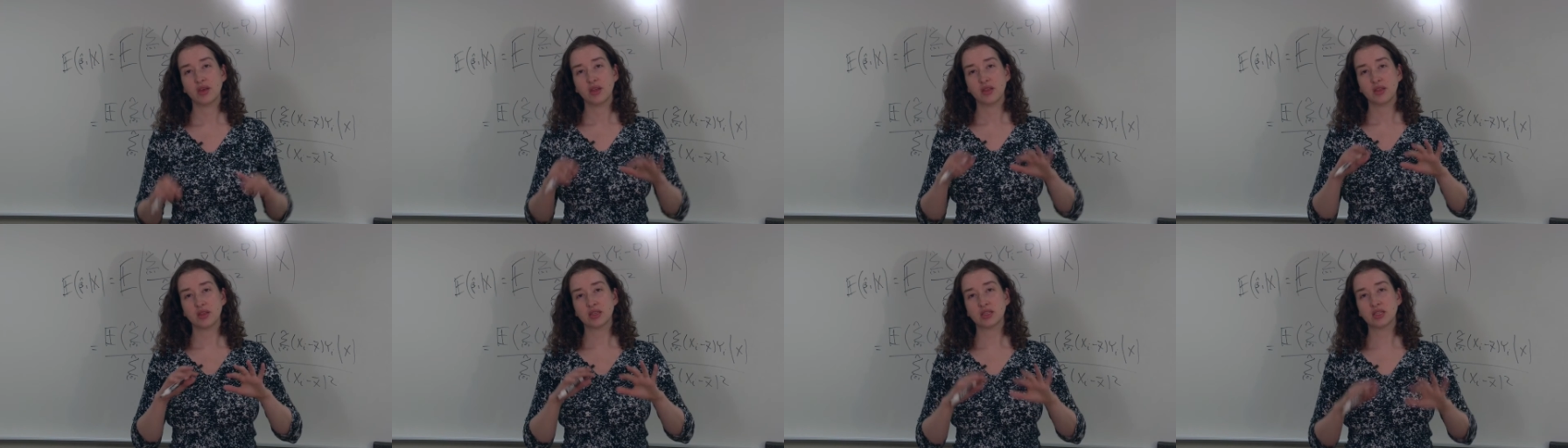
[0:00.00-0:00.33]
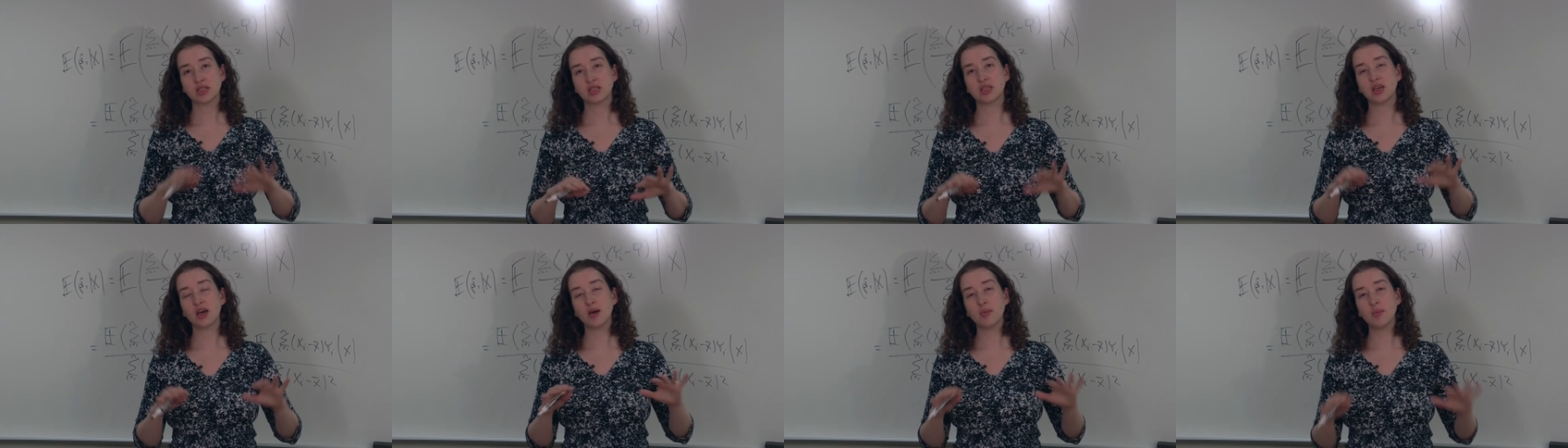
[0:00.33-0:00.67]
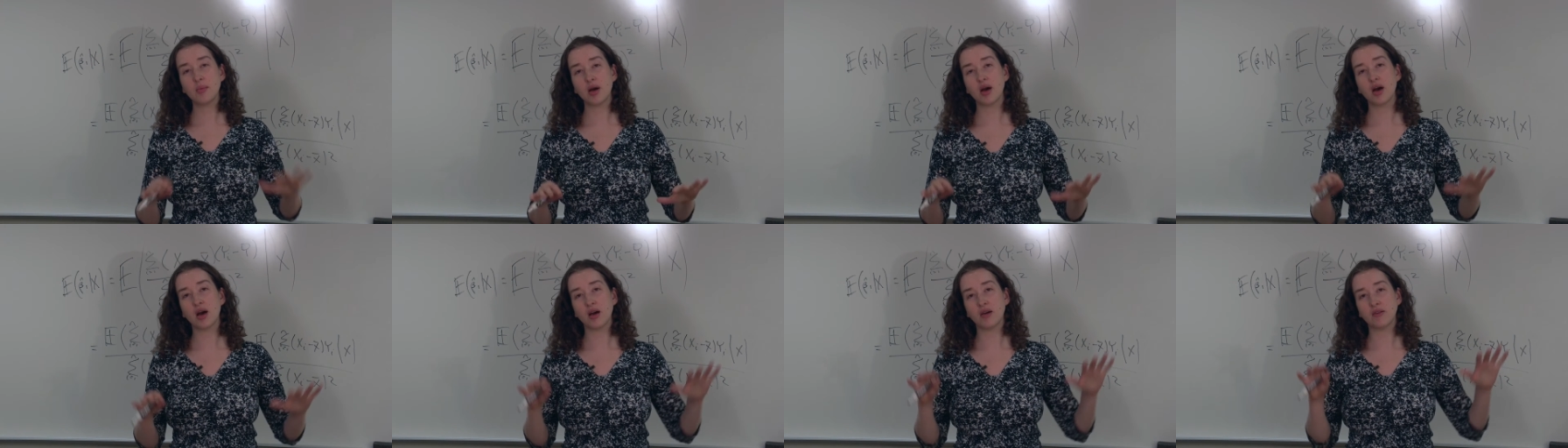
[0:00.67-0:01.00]
The sum
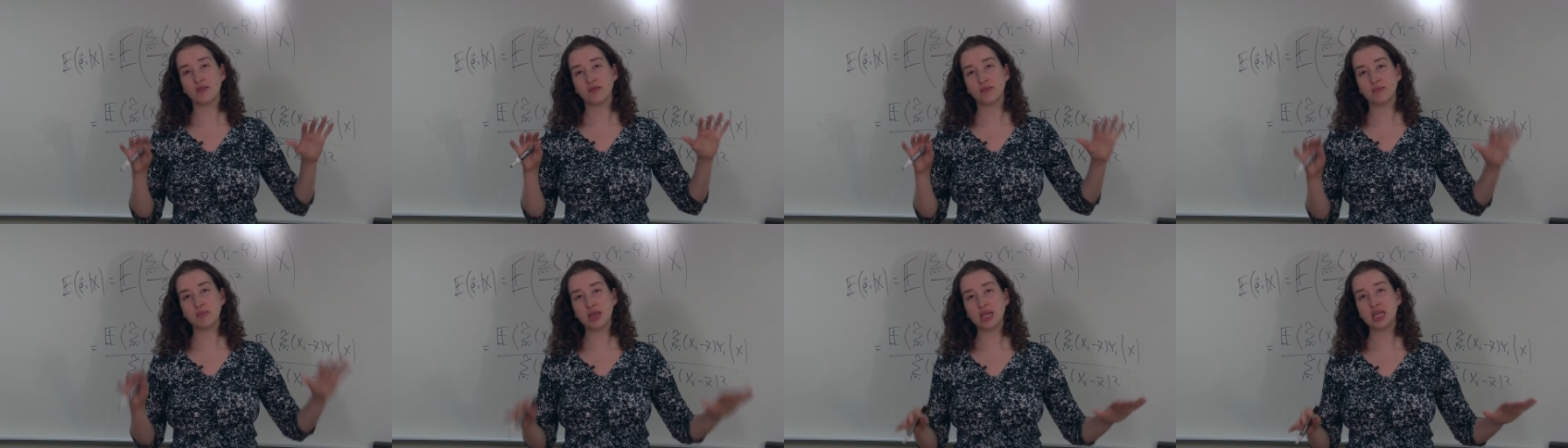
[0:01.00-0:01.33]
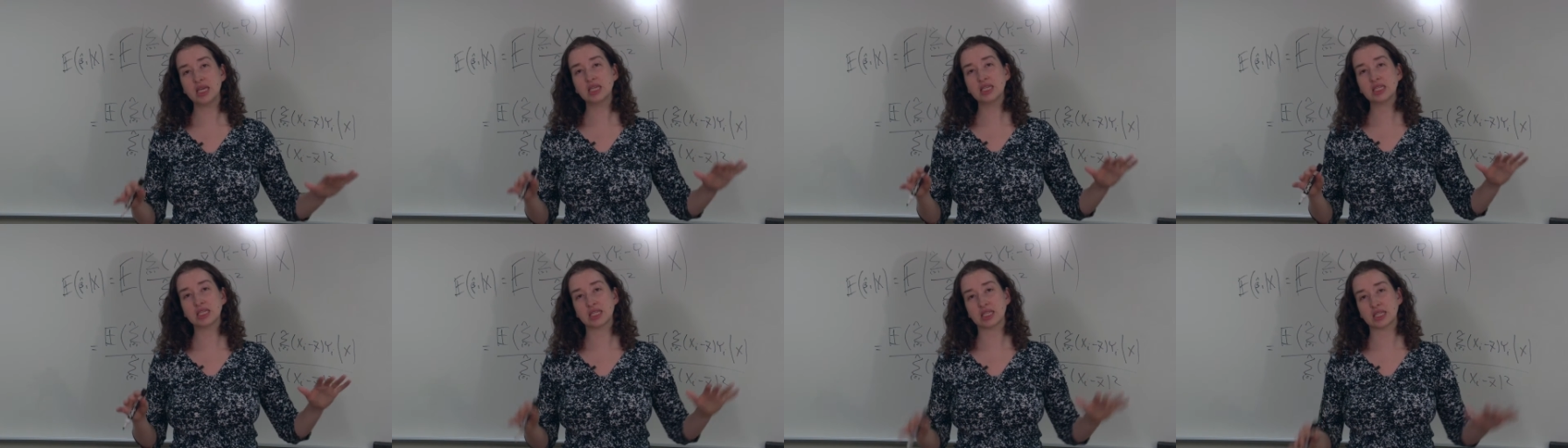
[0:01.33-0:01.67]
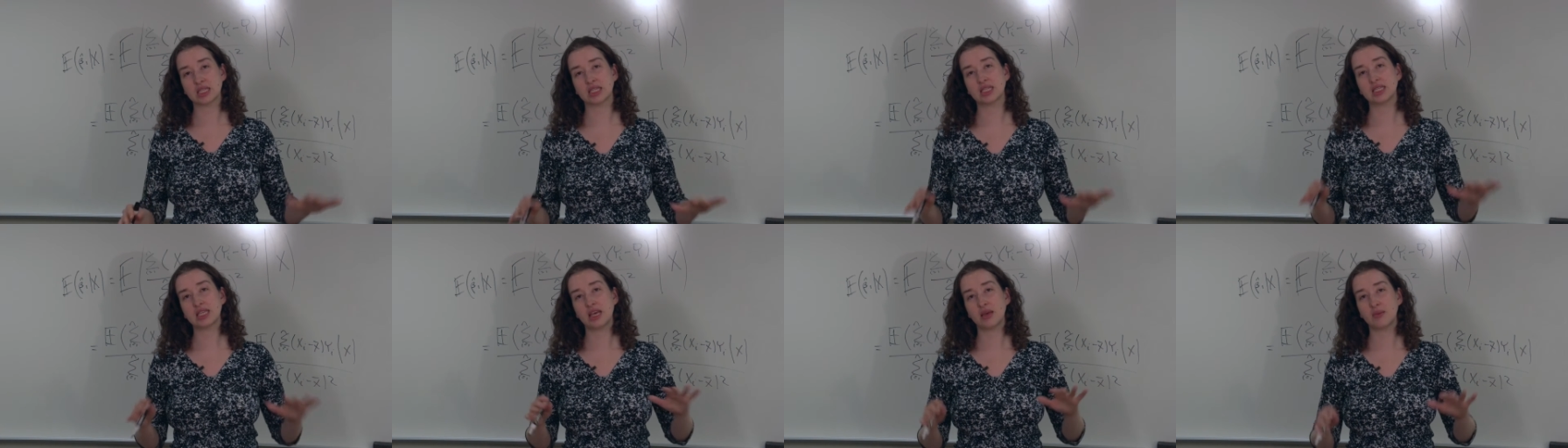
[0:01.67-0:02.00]
of means is the
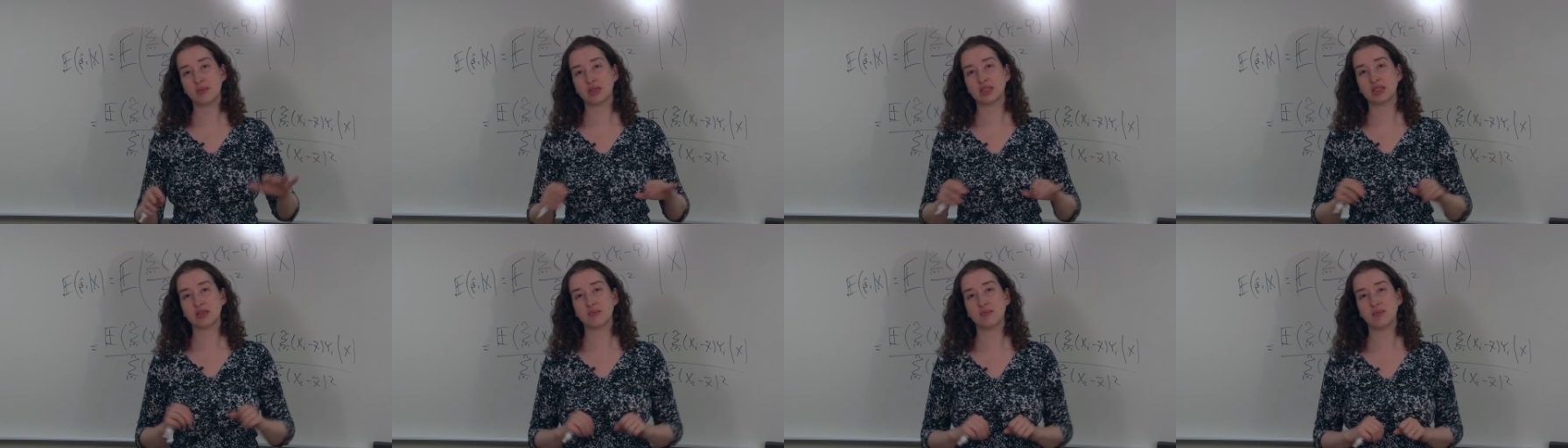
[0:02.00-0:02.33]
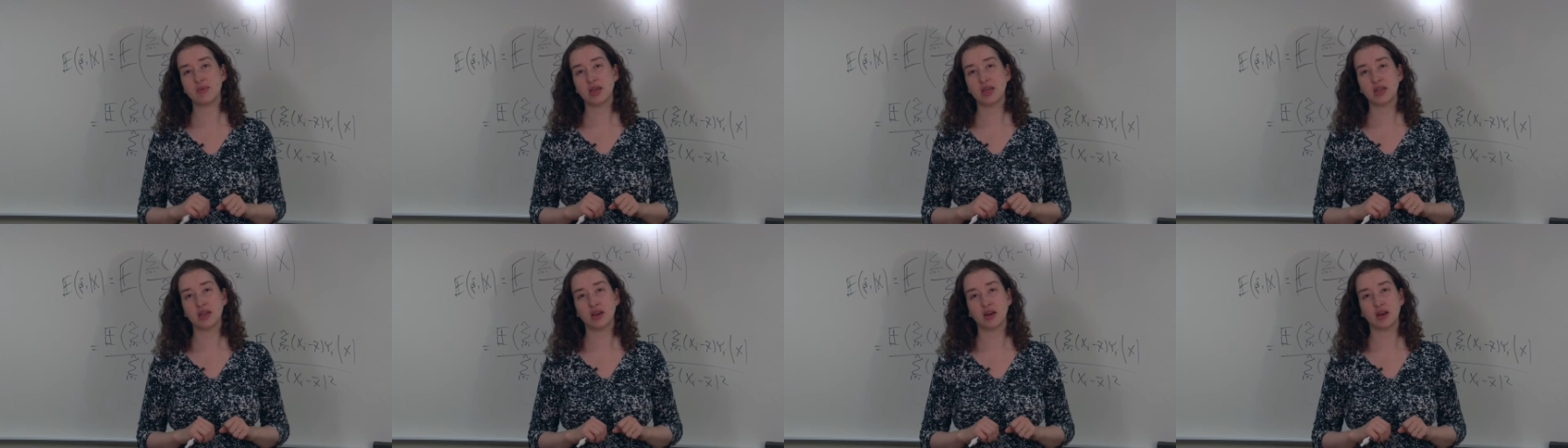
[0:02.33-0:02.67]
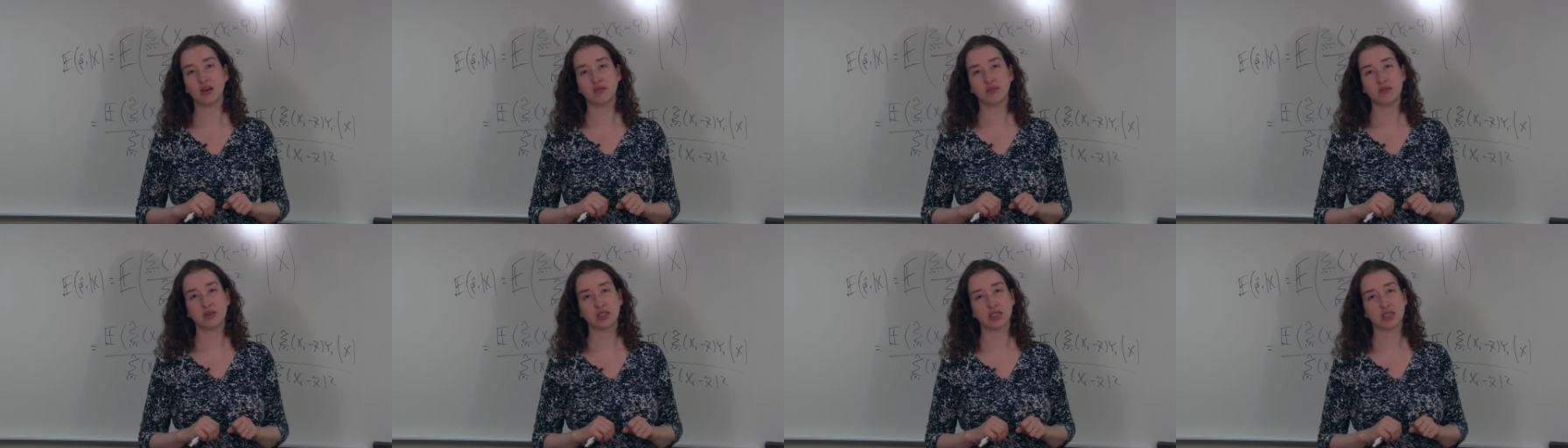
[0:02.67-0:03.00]
same as the mean
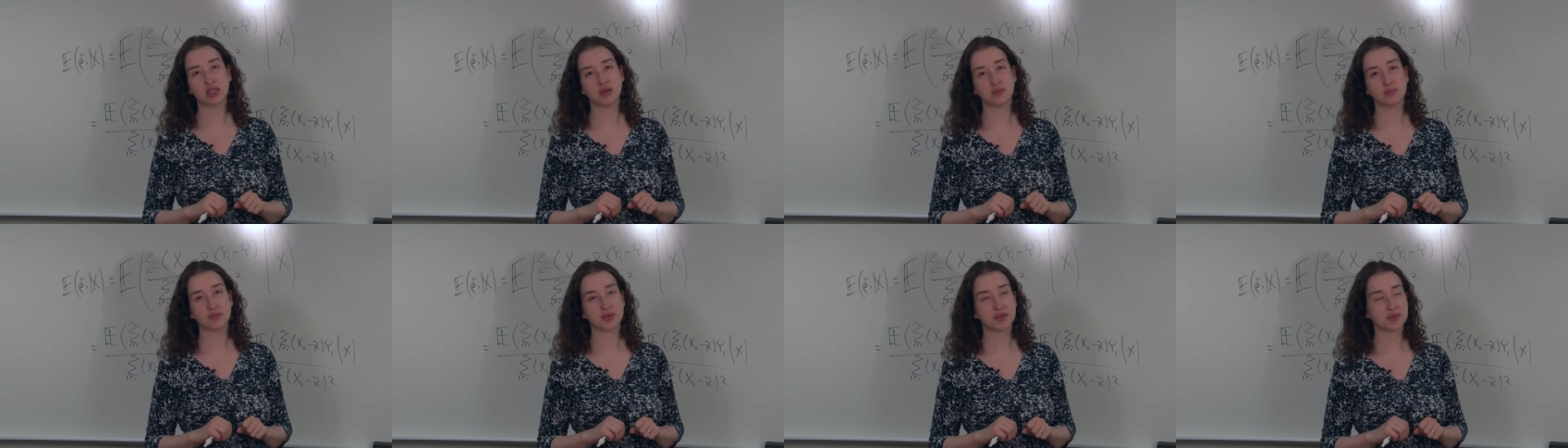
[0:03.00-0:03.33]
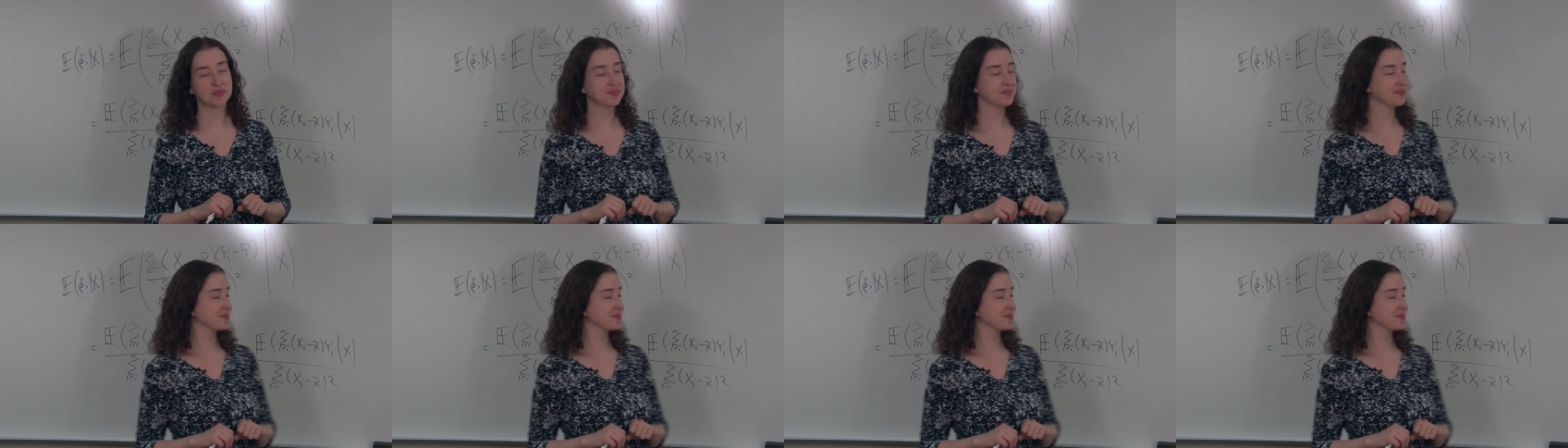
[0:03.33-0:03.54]
of sums.